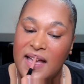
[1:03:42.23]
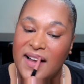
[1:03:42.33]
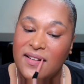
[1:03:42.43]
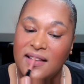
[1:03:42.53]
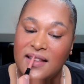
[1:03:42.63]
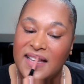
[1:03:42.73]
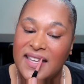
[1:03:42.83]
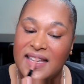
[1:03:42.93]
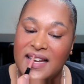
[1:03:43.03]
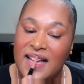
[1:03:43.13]
I really
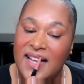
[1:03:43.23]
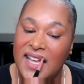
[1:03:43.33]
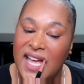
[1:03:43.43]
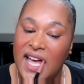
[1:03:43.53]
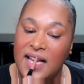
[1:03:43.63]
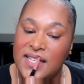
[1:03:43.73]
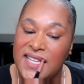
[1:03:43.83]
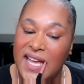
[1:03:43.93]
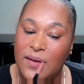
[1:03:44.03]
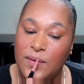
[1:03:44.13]
like it, and I
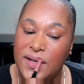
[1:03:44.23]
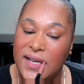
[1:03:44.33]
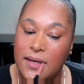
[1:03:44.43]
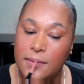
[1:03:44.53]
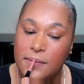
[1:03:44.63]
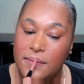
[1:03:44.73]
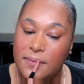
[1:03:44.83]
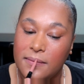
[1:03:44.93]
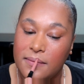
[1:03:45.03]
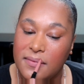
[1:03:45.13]
actually would
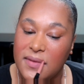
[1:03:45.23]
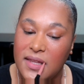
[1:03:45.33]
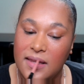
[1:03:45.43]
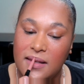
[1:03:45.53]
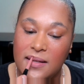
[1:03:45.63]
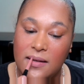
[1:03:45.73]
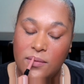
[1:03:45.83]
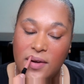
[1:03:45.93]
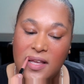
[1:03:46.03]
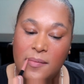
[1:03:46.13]

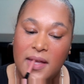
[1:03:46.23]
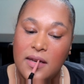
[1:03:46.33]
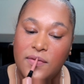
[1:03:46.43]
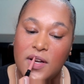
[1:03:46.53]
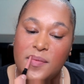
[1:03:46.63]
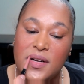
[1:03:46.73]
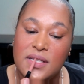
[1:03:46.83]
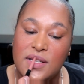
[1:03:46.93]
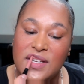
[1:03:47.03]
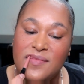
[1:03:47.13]
recommend, if you're a
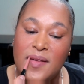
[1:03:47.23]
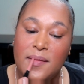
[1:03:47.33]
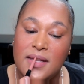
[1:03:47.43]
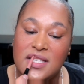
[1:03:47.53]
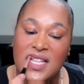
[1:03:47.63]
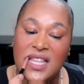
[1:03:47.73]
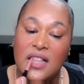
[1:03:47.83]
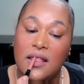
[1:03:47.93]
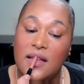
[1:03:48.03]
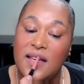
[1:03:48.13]
person who maybe doesn't like the
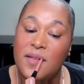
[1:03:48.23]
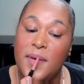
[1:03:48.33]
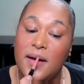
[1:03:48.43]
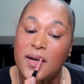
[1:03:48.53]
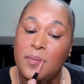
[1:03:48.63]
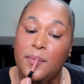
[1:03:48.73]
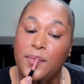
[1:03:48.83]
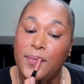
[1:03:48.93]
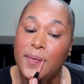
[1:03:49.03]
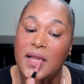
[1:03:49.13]
look of powder
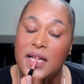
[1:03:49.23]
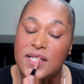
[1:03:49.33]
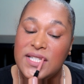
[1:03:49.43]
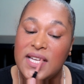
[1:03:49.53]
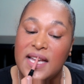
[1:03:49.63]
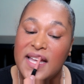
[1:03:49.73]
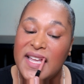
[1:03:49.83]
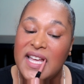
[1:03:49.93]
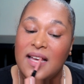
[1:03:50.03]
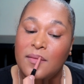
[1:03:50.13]
blush
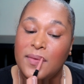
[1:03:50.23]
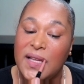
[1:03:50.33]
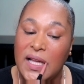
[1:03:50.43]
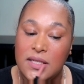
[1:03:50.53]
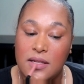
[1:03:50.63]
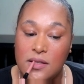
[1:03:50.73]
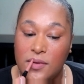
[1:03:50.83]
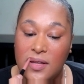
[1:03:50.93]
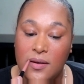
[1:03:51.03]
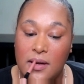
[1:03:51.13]
but also doesn't
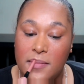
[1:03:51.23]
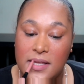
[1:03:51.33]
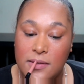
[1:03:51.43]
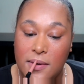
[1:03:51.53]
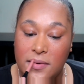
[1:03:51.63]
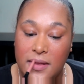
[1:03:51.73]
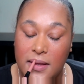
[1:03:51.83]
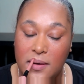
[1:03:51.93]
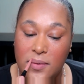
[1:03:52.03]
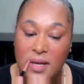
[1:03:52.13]
really want to mess around with the
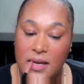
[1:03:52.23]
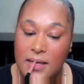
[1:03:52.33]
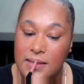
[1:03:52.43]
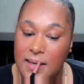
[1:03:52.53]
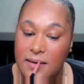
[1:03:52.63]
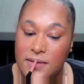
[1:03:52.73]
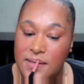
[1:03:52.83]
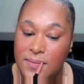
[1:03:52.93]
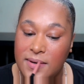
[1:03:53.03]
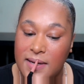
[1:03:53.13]
liquid, it's kind of
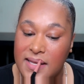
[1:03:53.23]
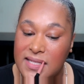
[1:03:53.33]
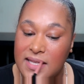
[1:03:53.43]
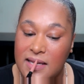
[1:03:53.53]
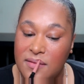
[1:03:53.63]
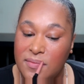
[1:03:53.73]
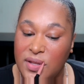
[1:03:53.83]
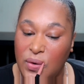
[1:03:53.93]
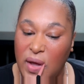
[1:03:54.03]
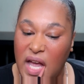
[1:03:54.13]
somewhere nicely in
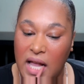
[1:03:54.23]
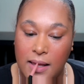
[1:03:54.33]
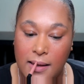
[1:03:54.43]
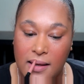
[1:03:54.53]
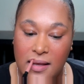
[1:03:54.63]
between